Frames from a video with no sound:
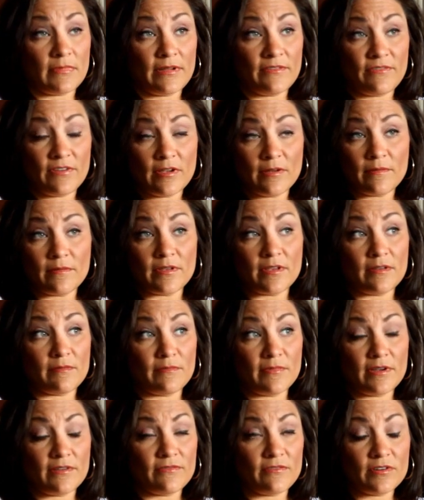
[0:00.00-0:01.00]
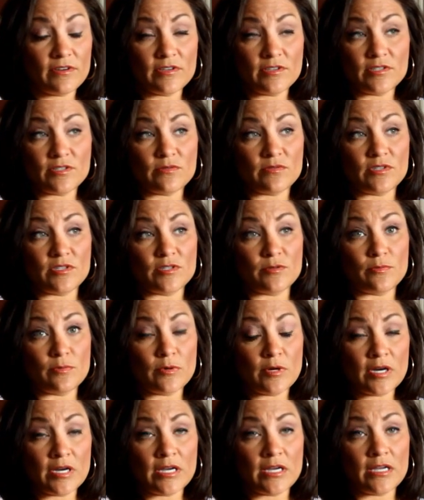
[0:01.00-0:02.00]
my family and my friends were just
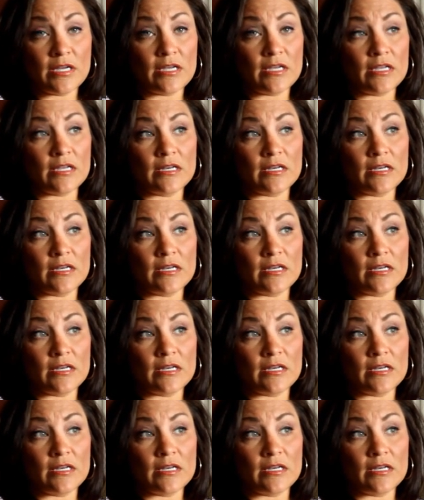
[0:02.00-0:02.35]
praying. When